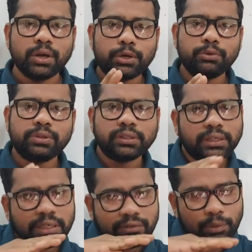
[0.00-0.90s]
Do you think
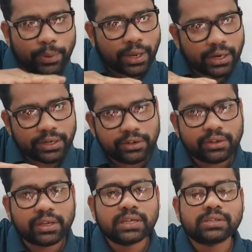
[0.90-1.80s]
that it will be
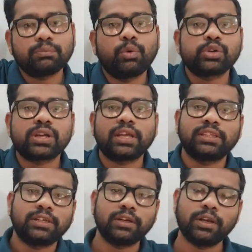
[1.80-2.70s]
continuing its motion
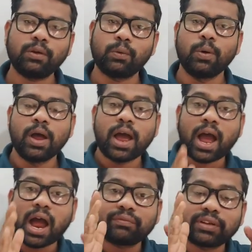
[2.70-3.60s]
like that? No,
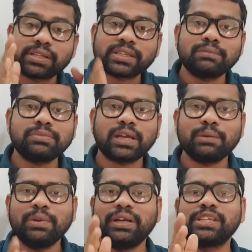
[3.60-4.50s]
after some
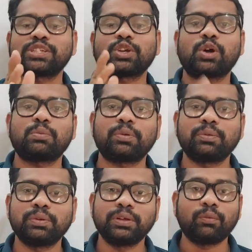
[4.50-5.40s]
time it is stopped.
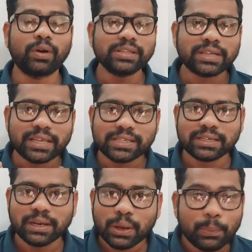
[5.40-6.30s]
What is the
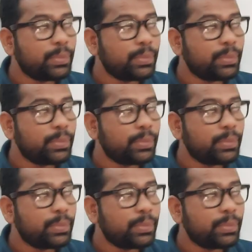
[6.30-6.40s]
reason?